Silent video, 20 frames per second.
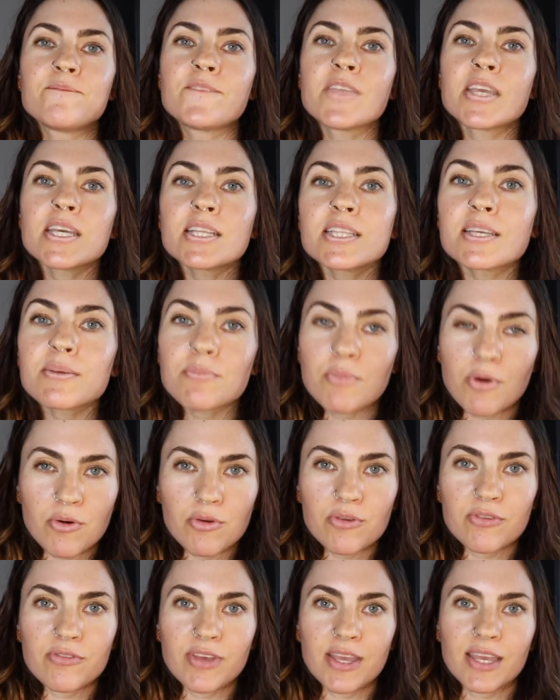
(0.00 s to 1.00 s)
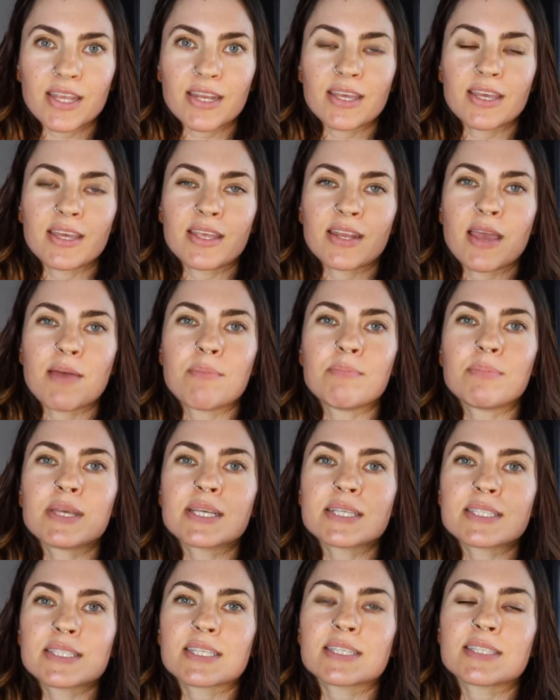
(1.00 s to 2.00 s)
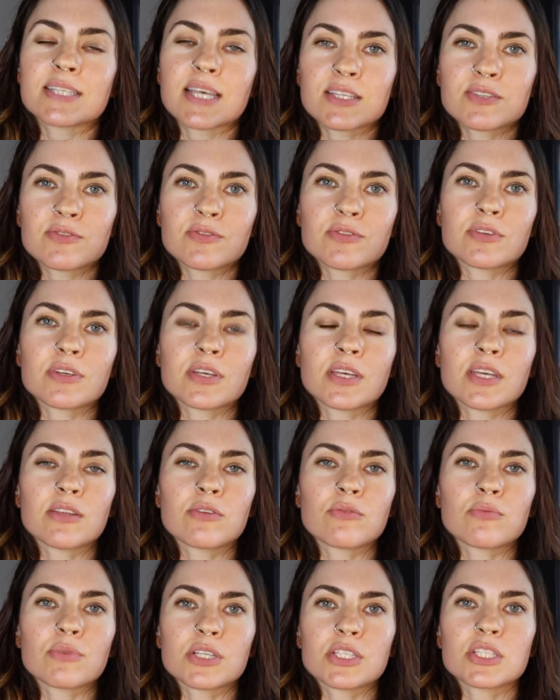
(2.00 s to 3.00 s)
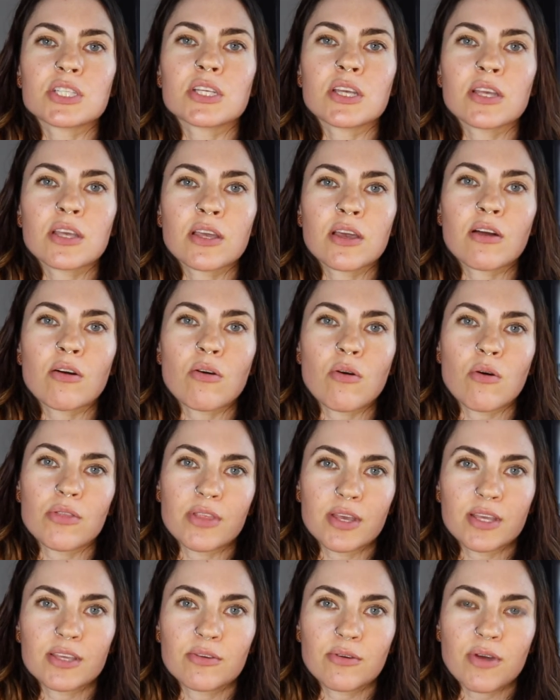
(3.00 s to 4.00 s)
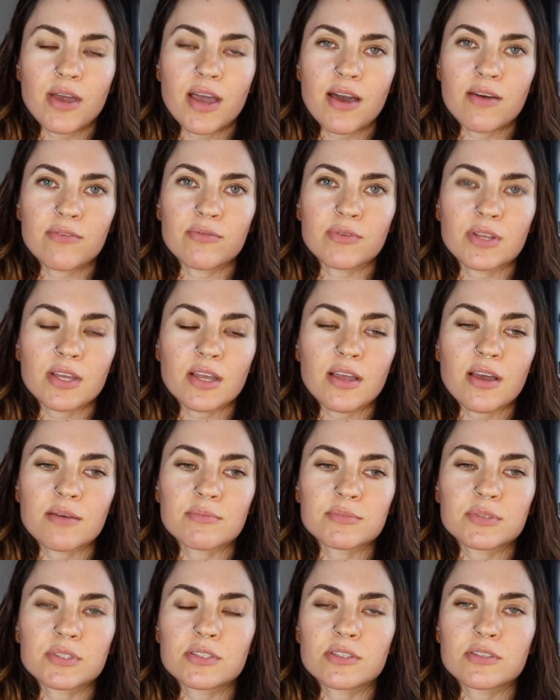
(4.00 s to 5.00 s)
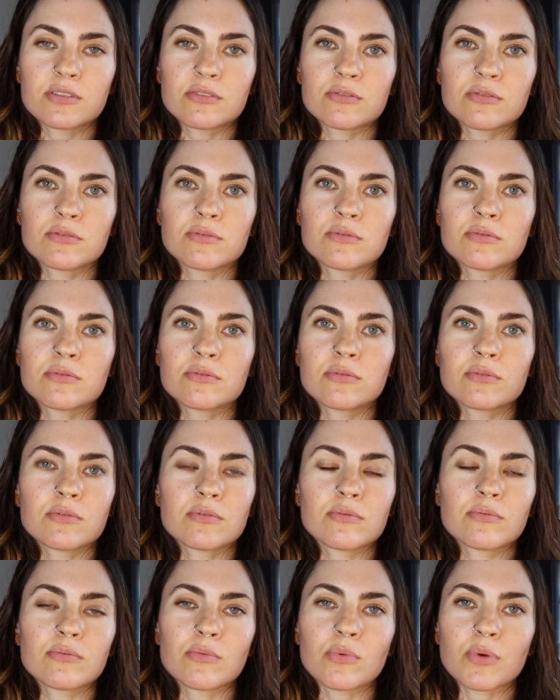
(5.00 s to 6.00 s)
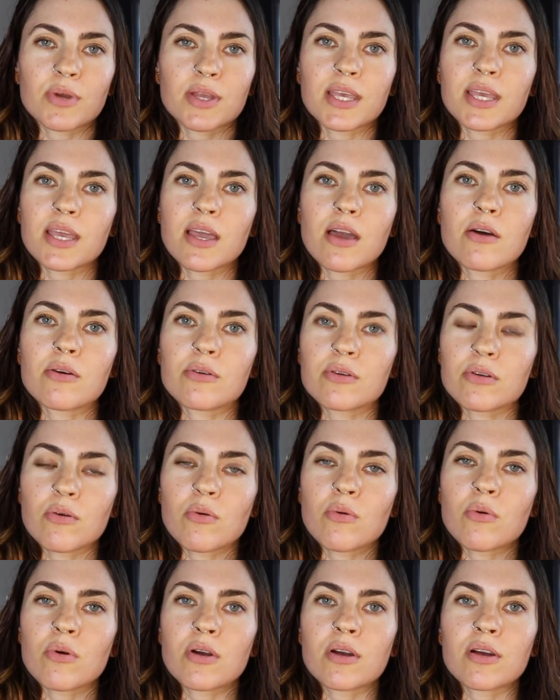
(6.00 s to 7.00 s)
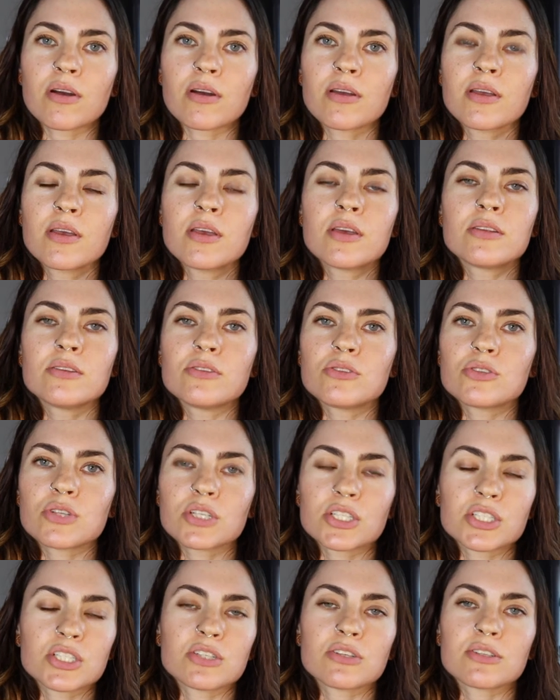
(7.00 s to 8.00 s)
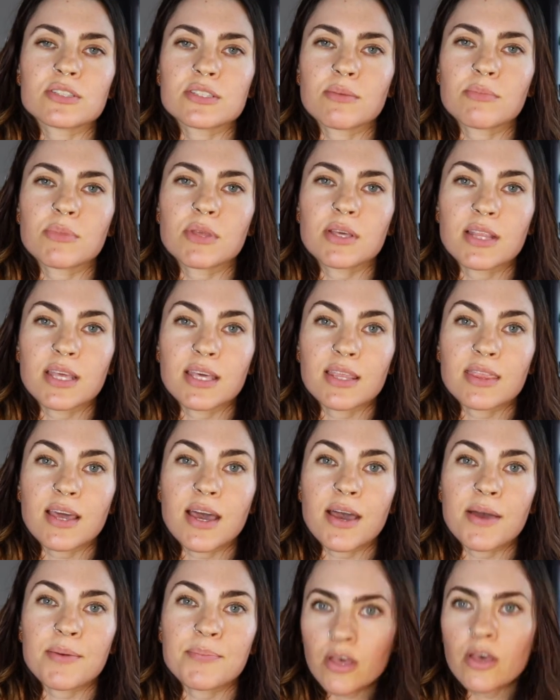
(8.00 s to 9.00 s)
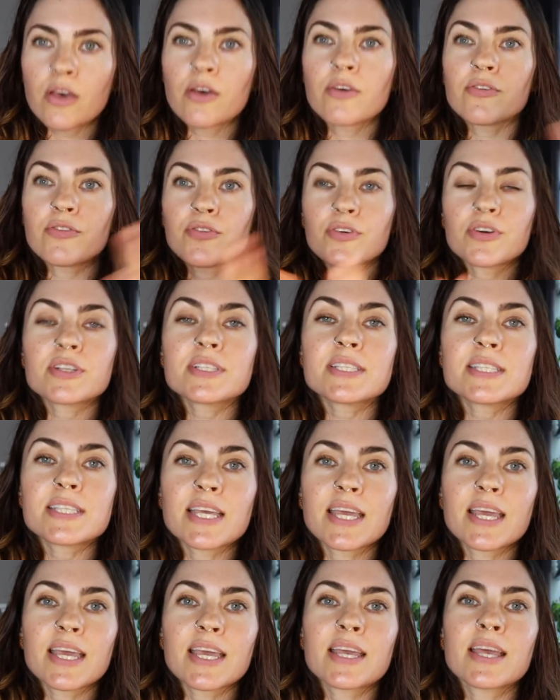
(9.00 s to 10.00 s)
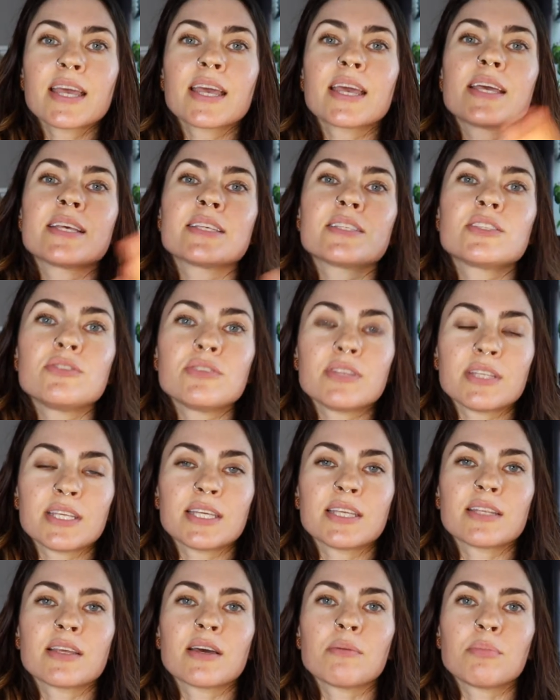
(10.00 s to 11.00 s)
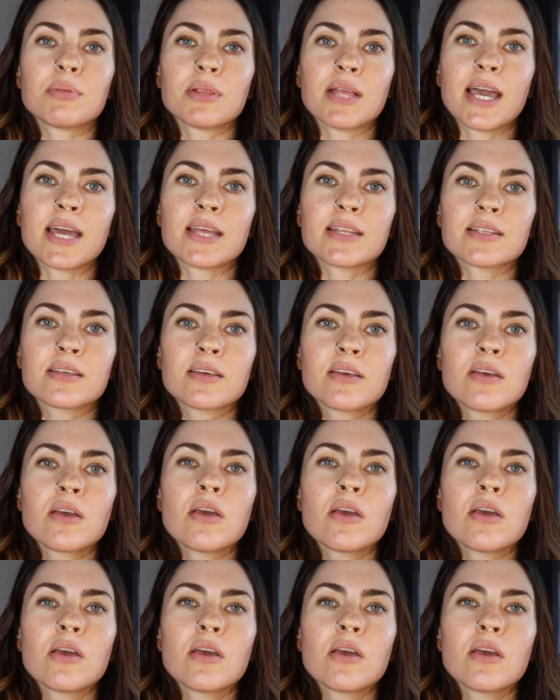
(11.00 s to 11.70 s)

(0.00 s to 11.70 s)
feeling motivated and being successful in reaching a goal that you have when it comes to working out or nutrition or something like that. First thing is, you need a plan.